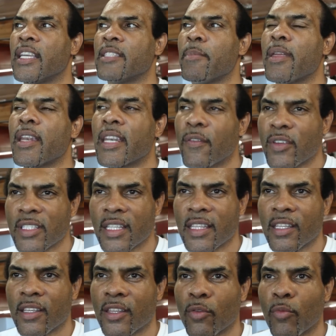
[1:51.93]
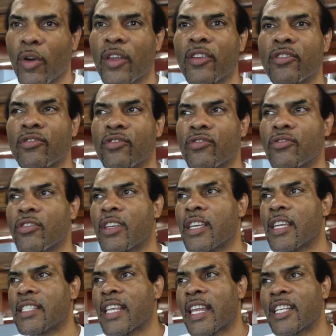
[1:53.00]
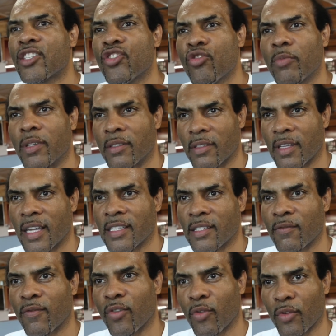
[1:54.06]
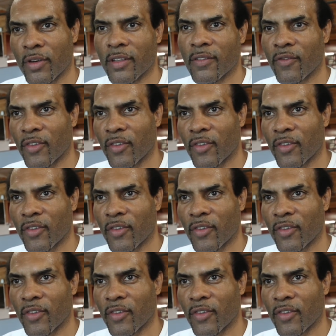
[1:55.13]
It's made a difference in the, the weather is it's not as humid as in Florida.